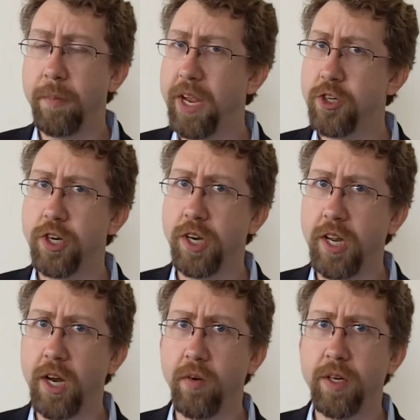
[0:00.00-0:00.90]
patient
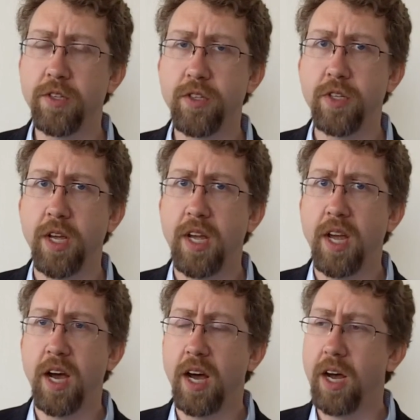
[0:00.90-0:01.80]
adherence,
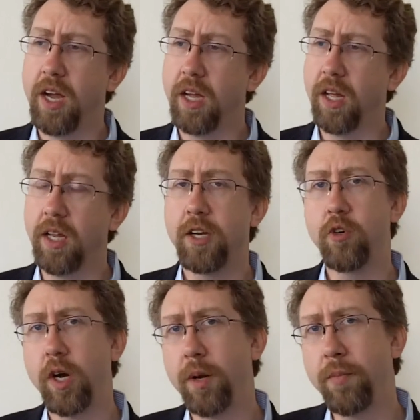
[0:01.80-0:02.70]

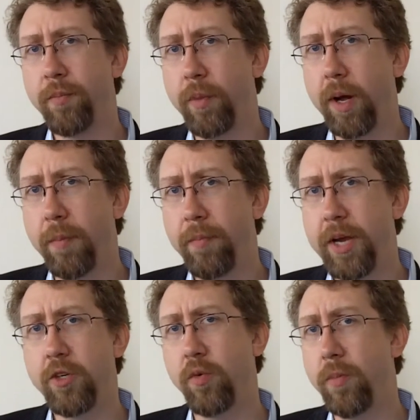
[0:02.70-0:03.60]
electronic
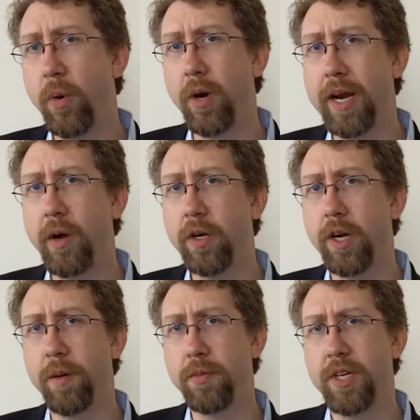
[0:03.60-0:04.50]
patient-reported
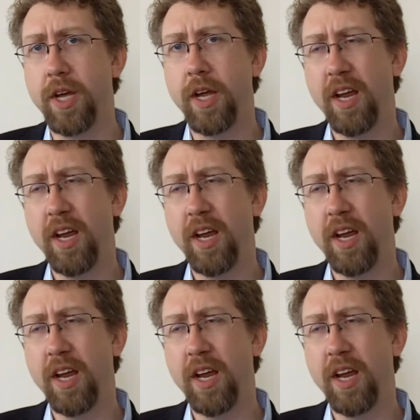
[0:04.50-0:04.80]
outcomes,